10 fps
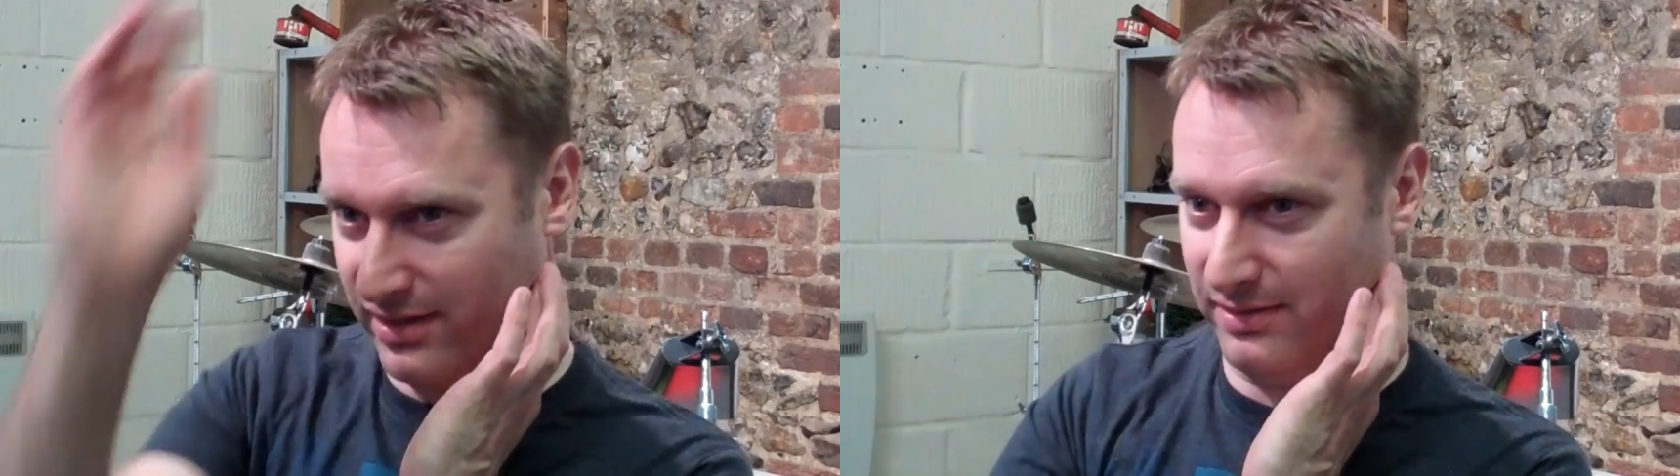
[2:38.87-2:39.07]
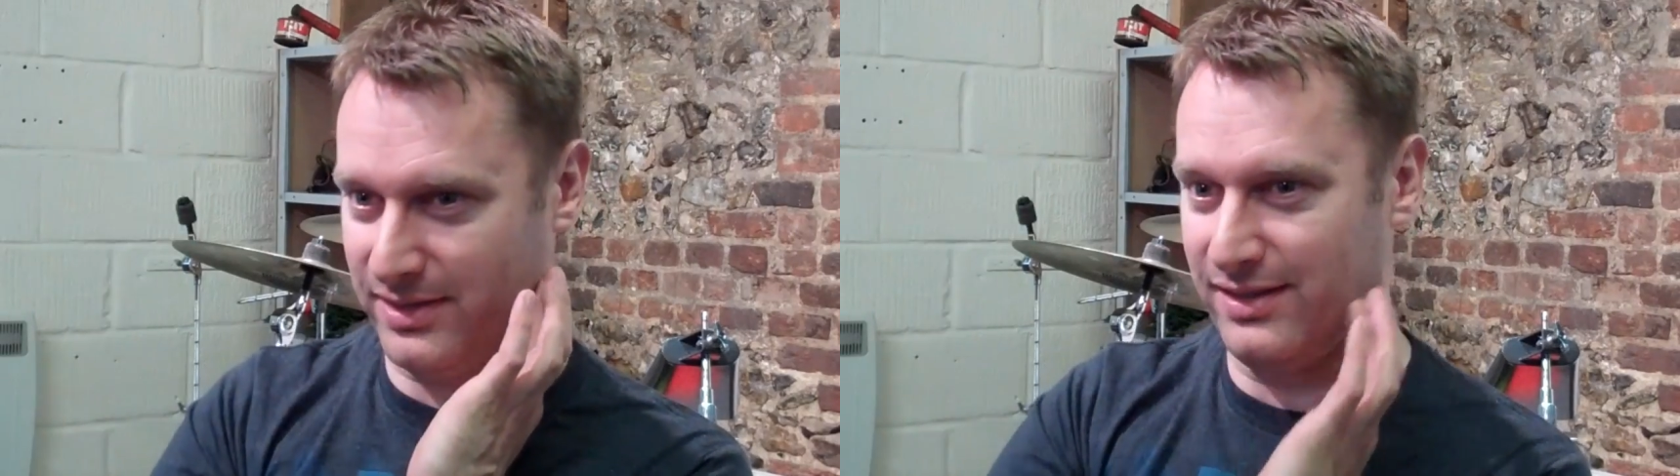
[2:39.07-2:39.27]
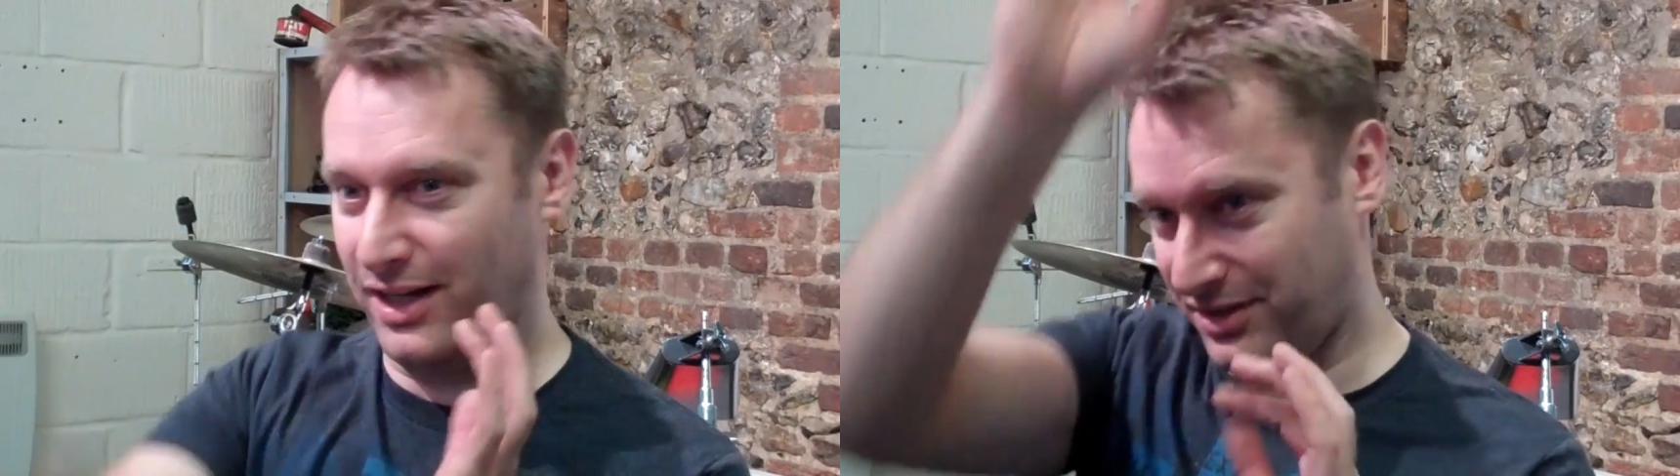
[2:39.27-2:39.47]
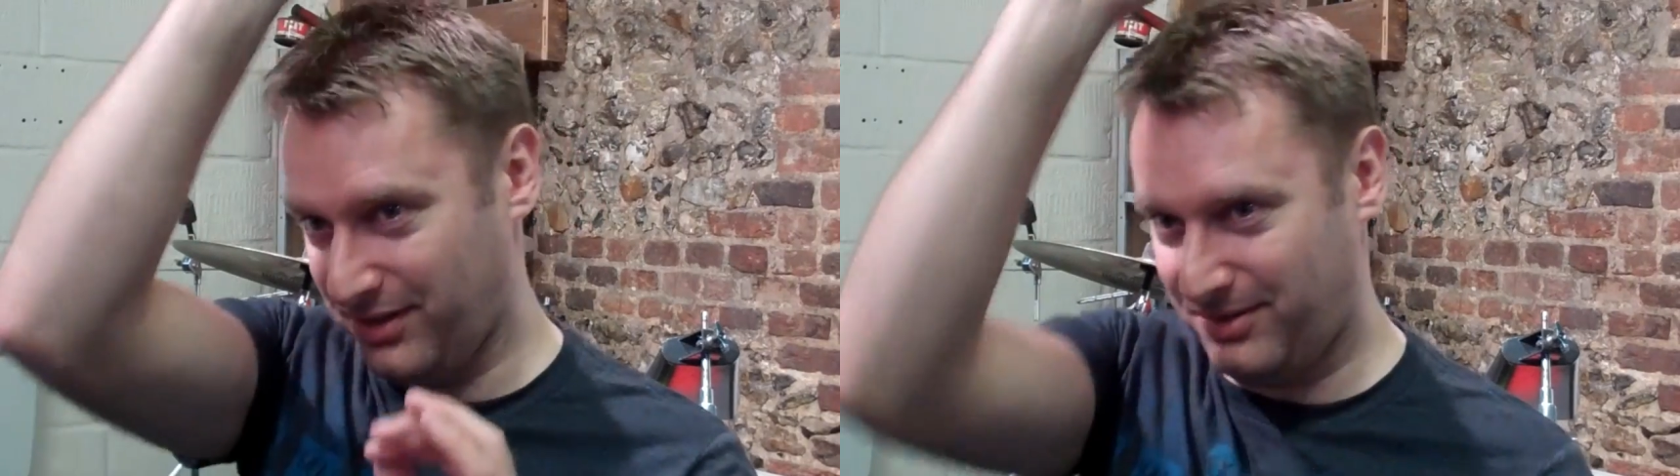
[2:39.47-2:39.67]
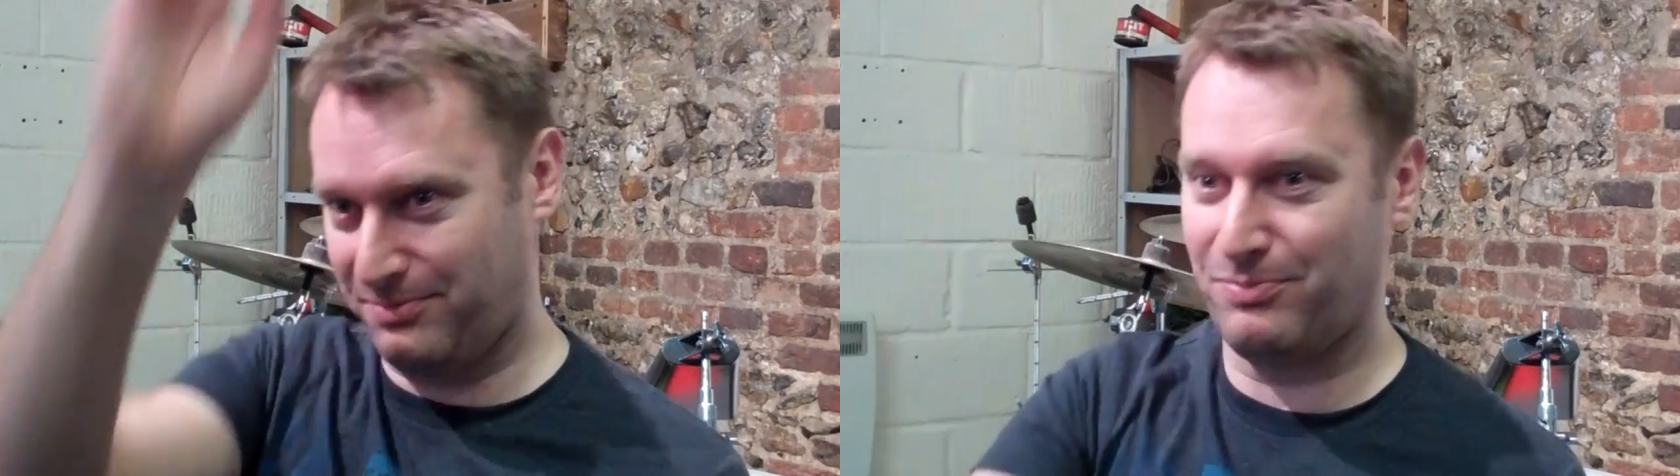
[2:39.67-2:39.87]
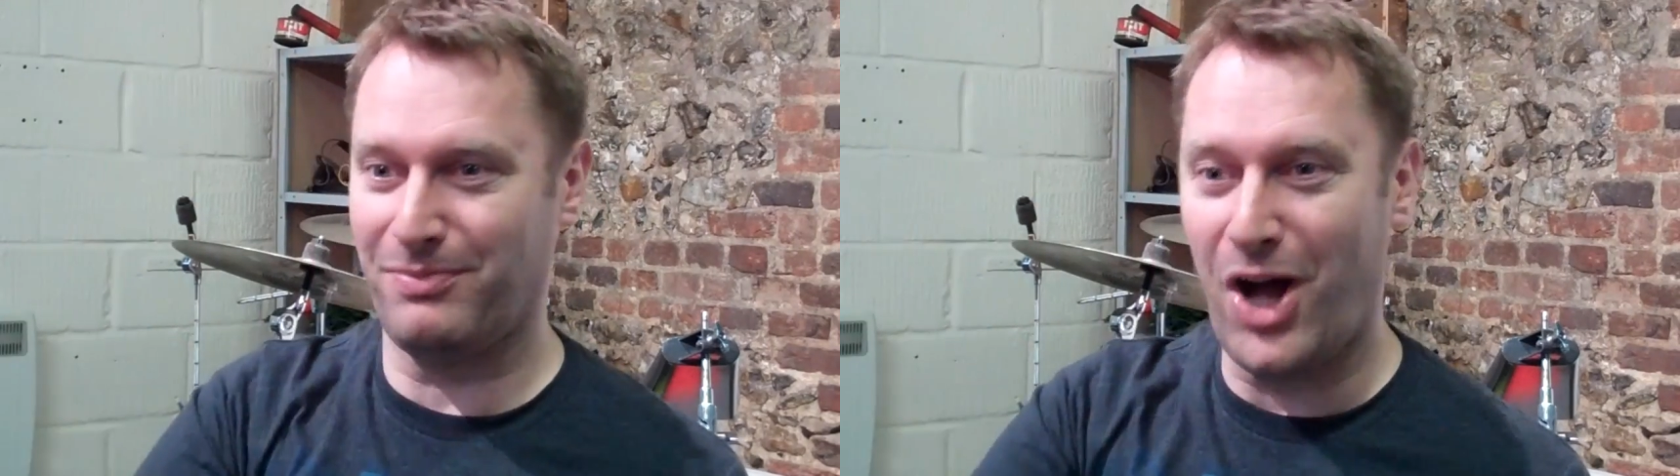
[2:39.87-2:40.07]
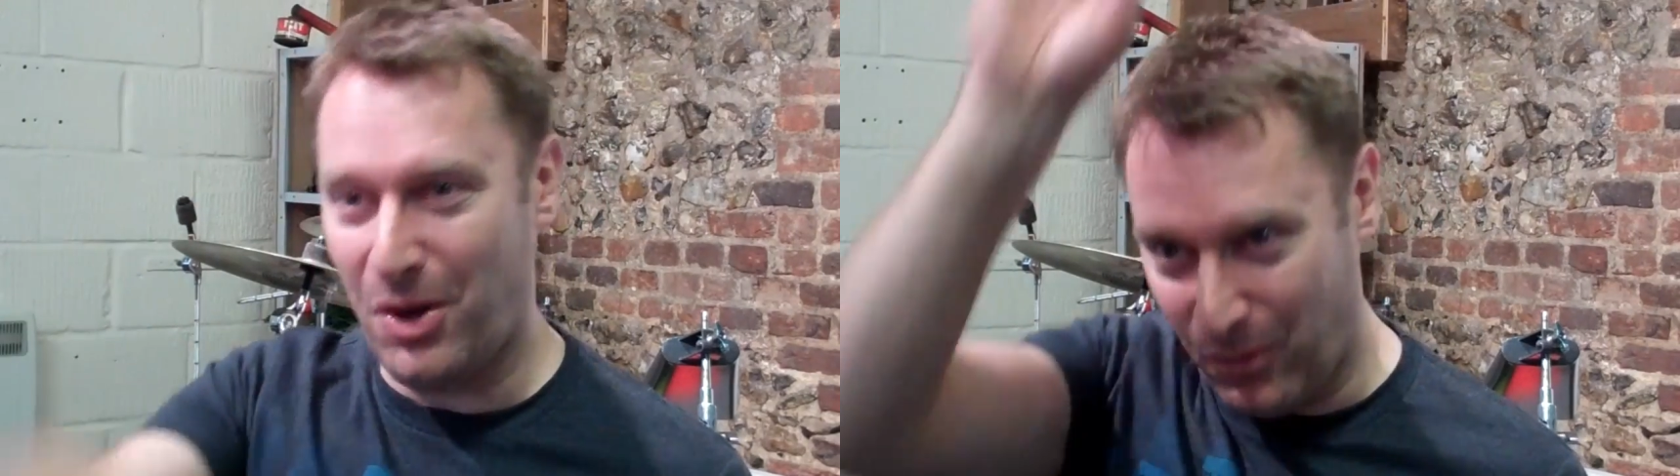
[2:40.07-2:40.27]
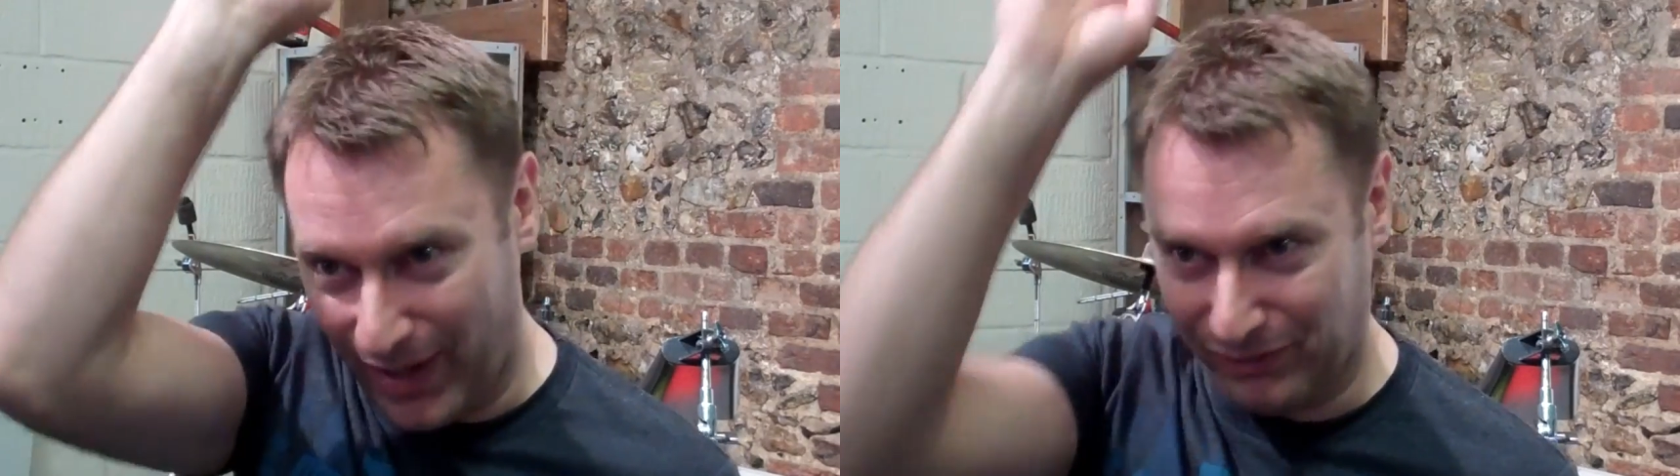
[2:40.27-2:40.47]
the conductor's
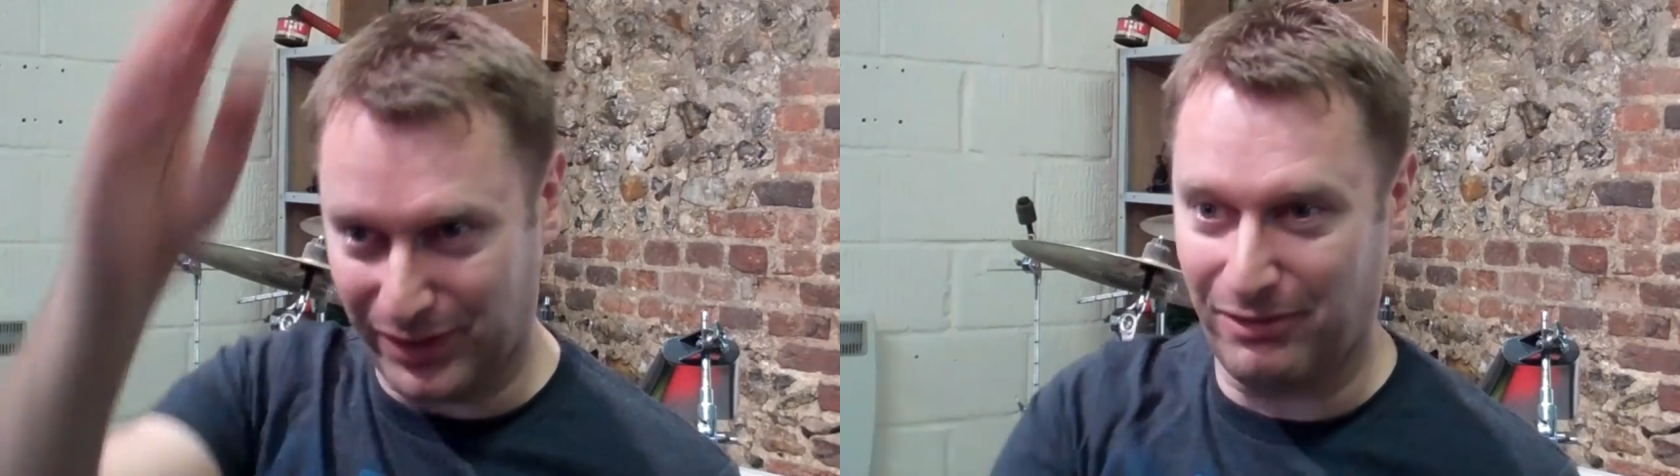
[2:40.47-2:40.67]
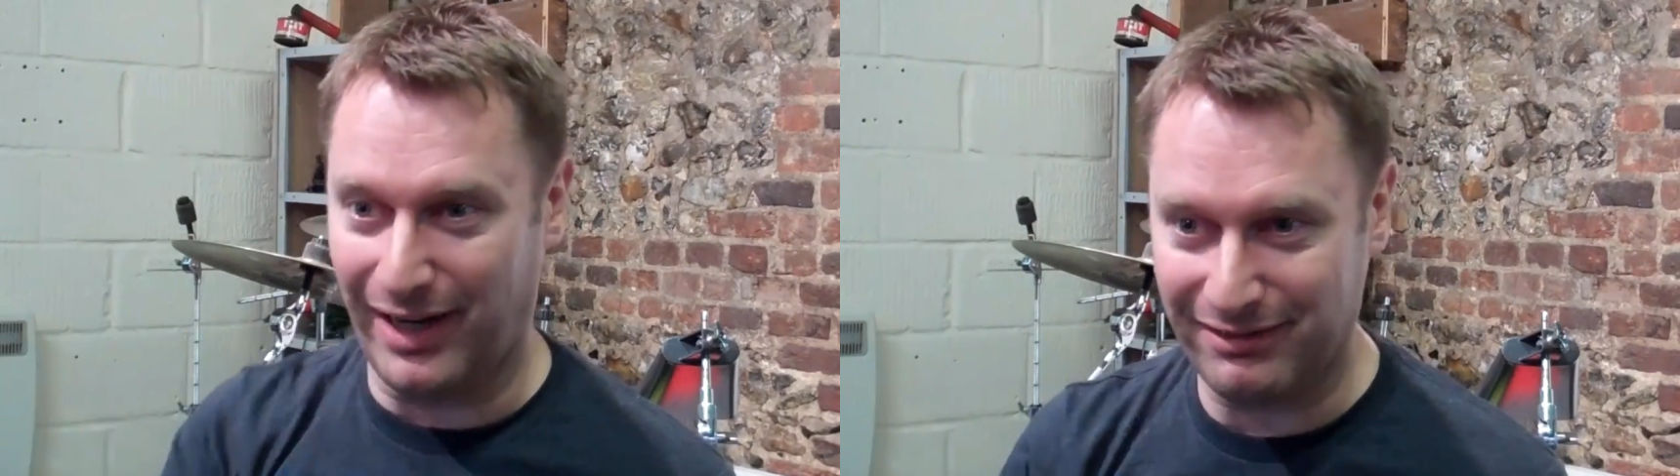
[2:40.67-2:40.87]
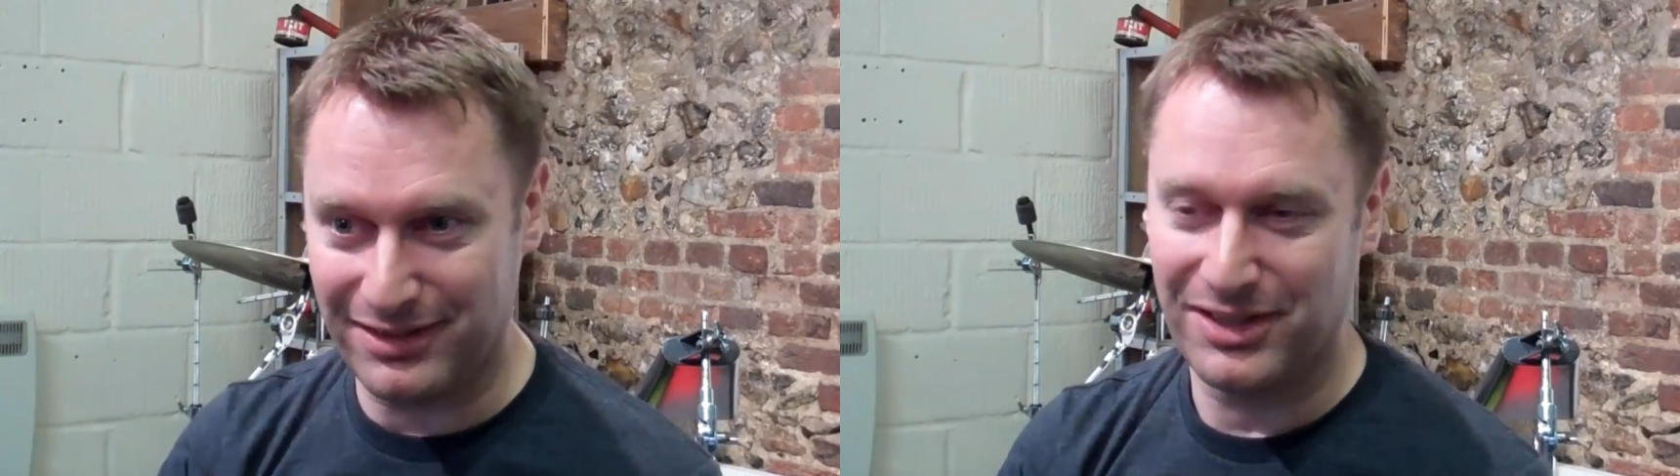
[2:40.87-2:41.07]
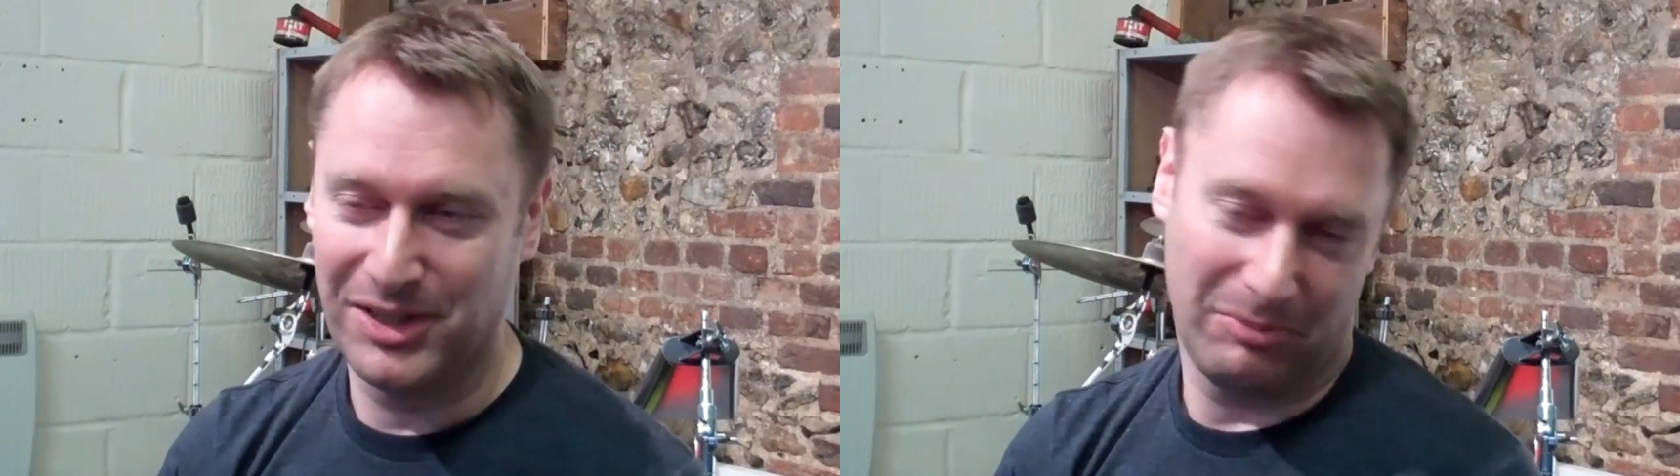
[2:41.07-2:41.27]
arm waving around,